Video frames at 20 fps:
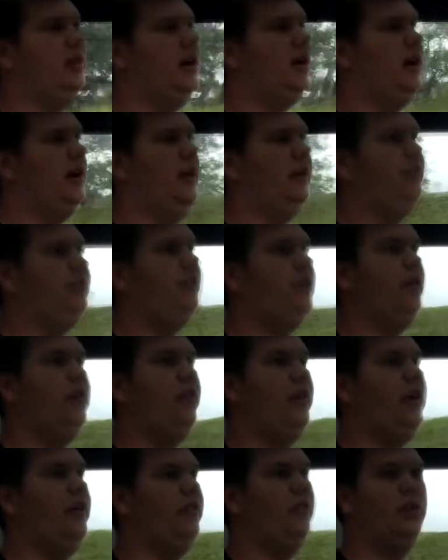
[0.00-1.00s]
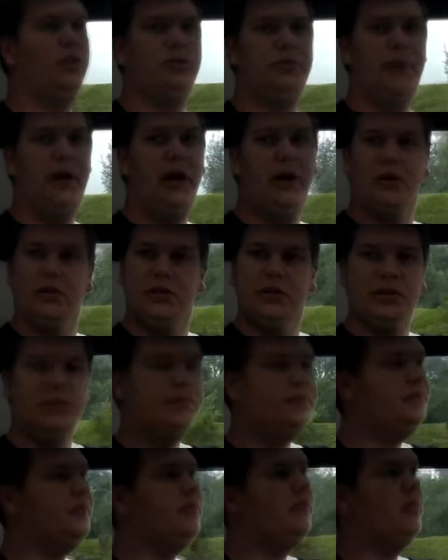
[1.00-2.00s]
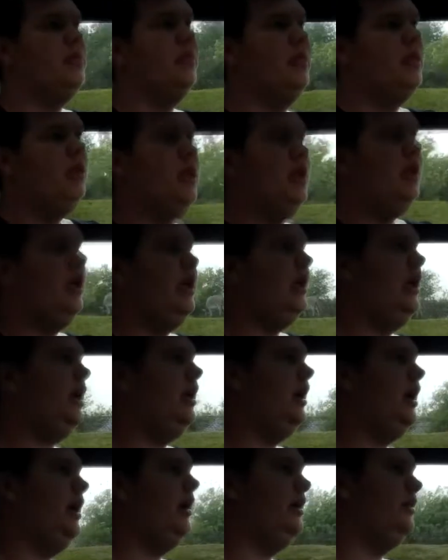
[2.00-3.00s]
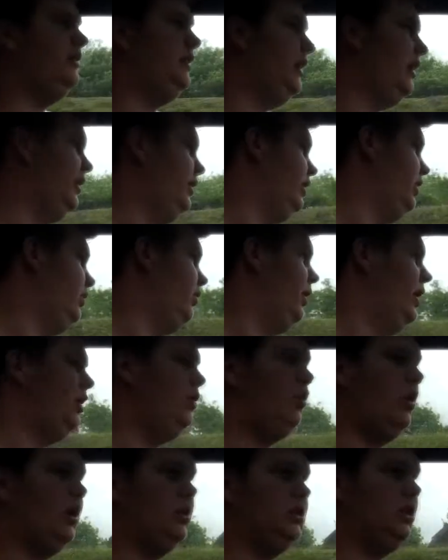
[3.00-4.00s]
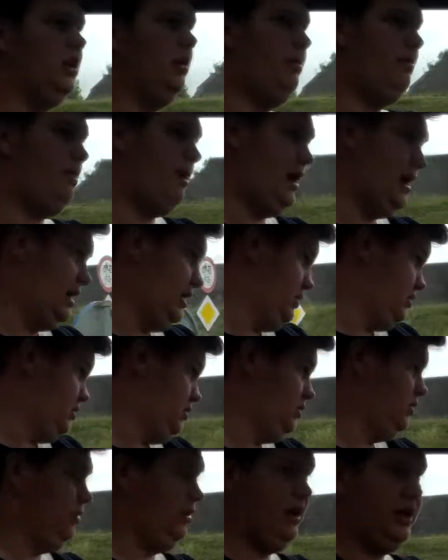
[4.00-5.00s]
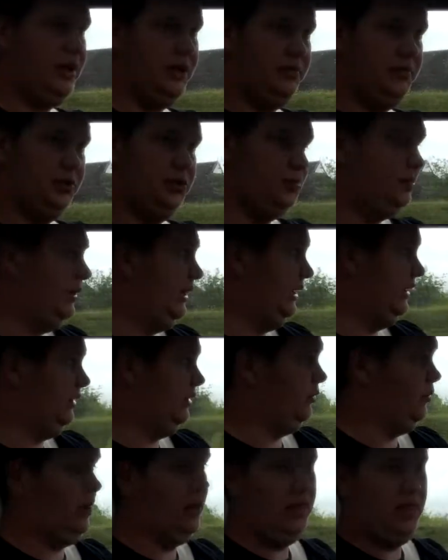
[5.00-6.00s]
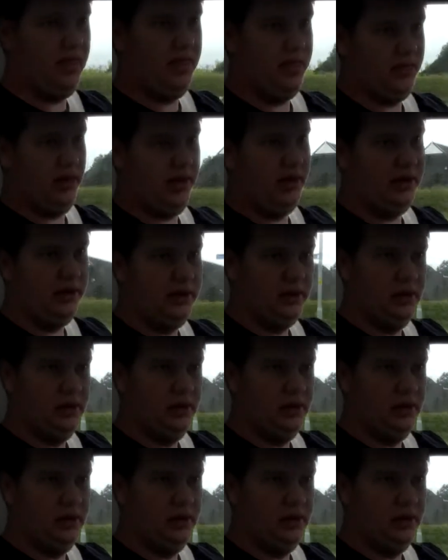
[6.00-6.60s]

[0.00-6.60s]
car had 45 horsepower, and I can tell you it was a pain to get up to speed with that thing.